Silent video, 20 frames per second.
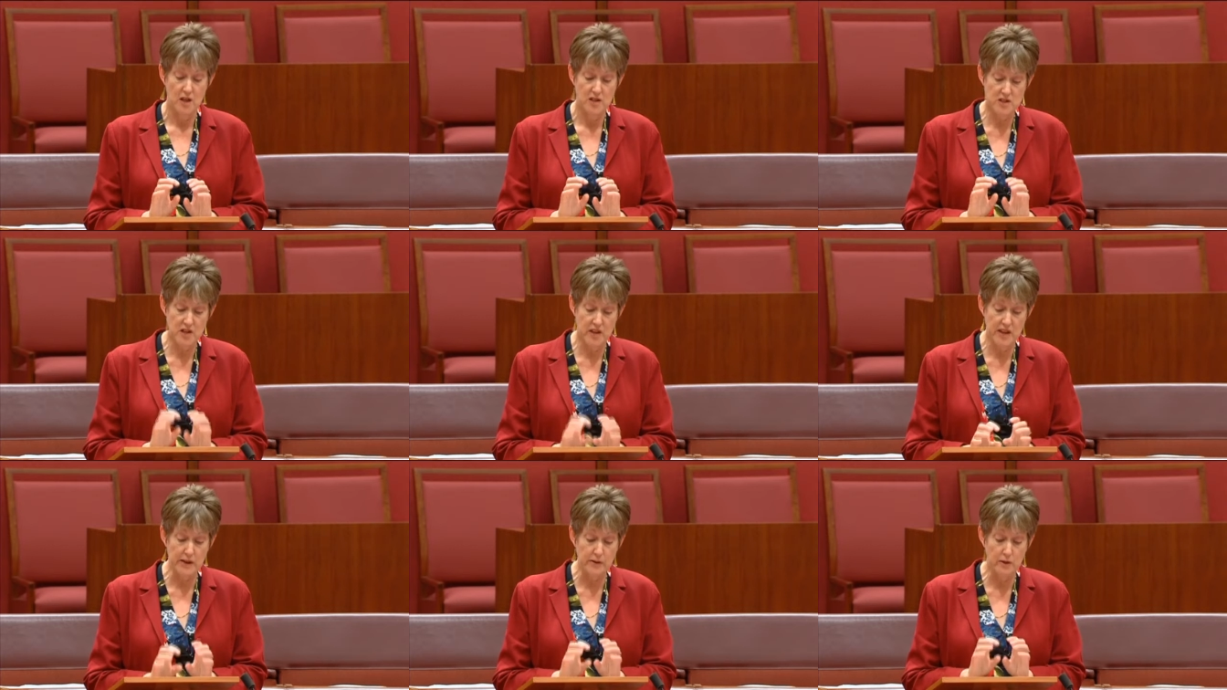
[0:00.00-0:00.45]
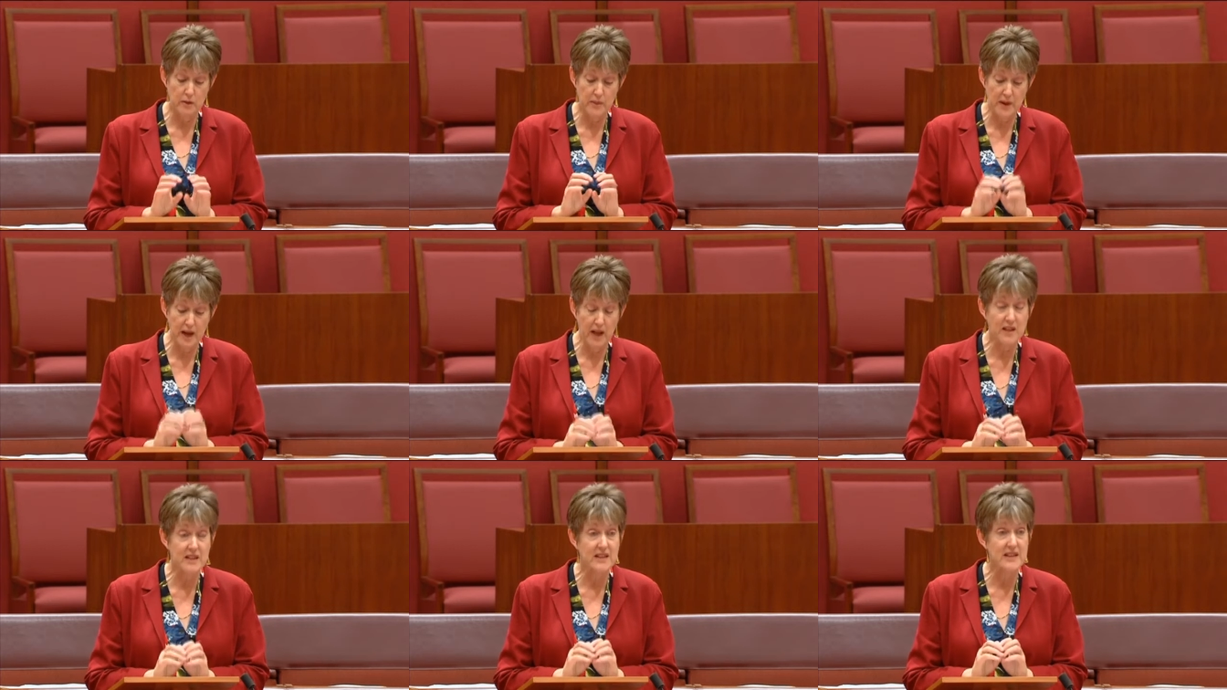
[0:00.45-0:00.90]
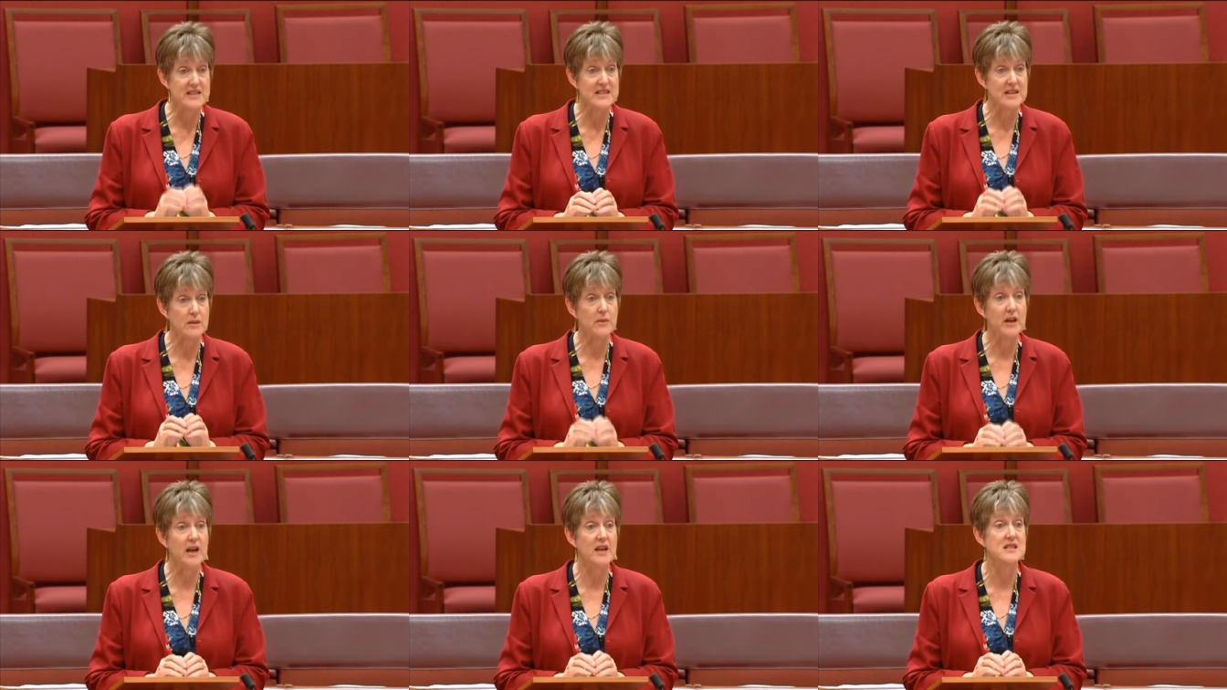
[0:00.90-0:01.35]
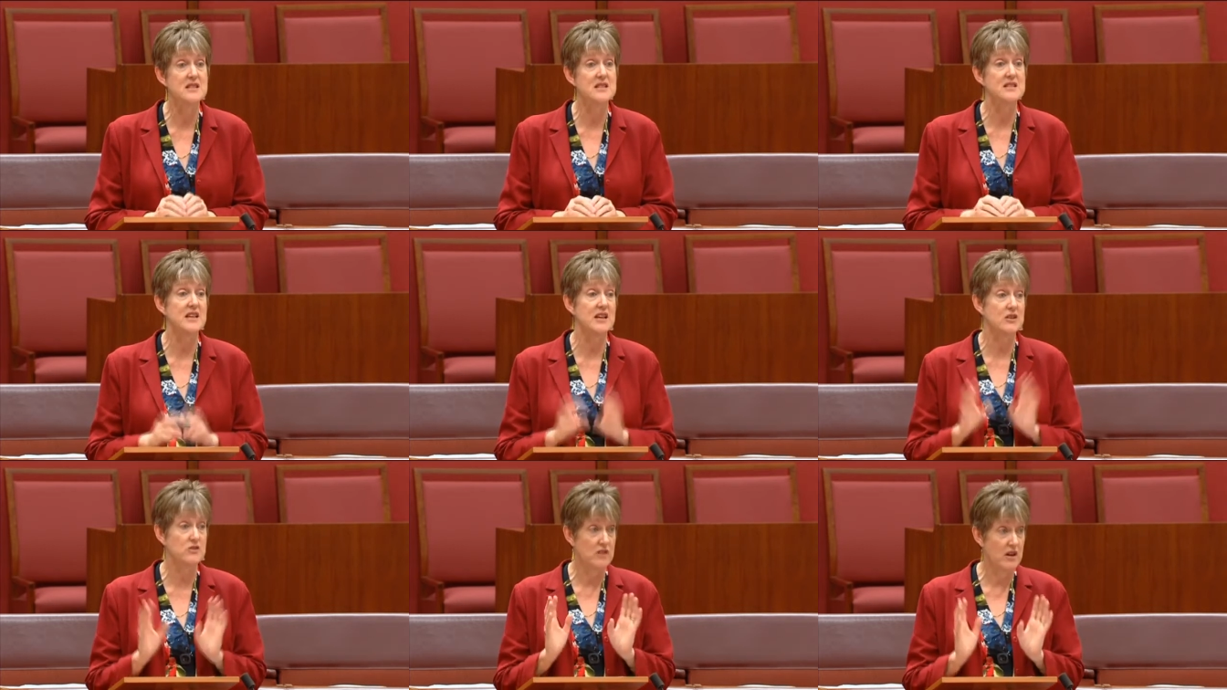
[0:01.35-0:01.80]
So they rebel and in some cases
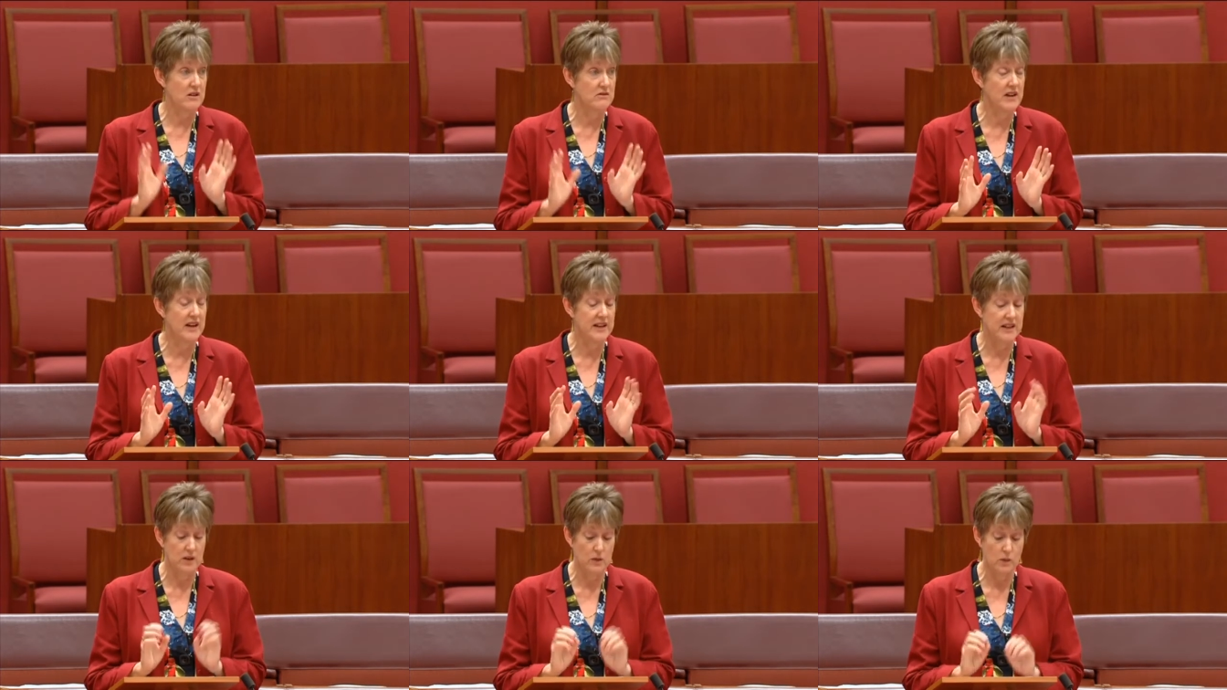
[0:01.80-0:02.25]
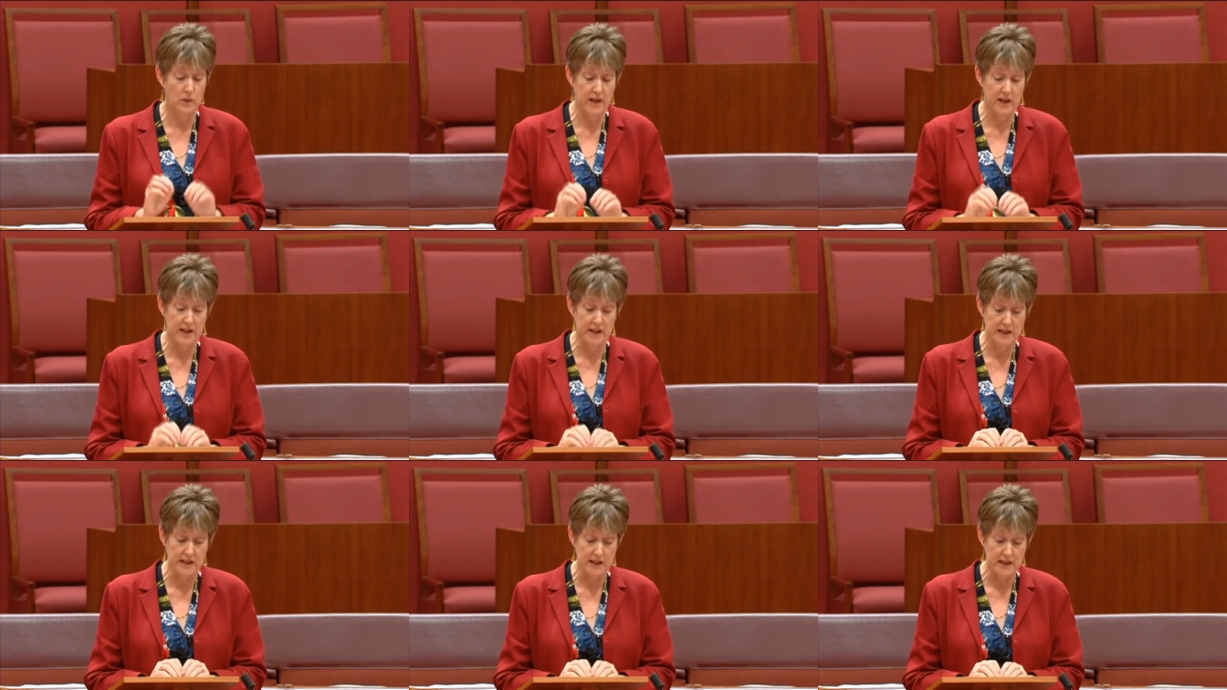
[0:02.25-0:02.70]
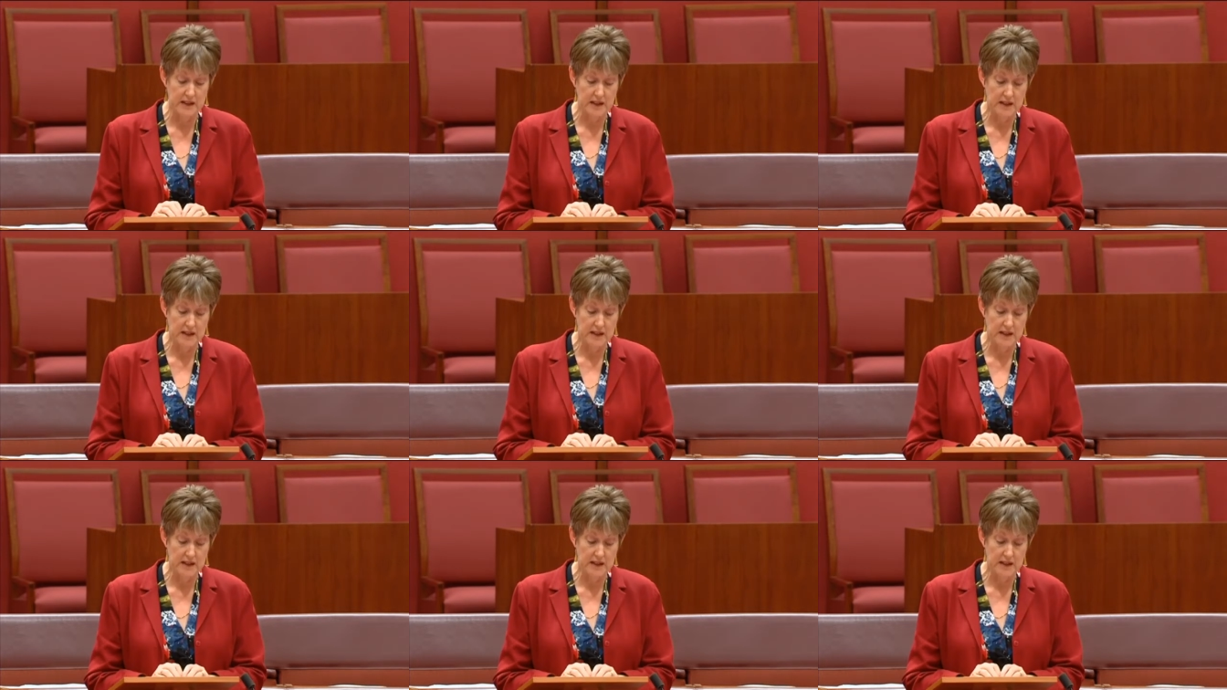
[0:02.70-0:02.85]
they try running away.